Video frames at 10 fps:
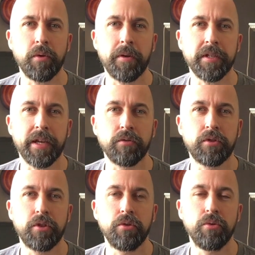We went down
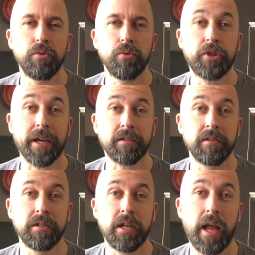to
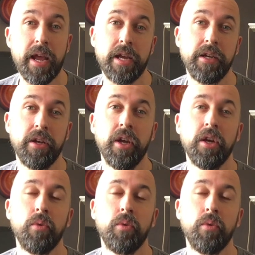Jackson's Lane,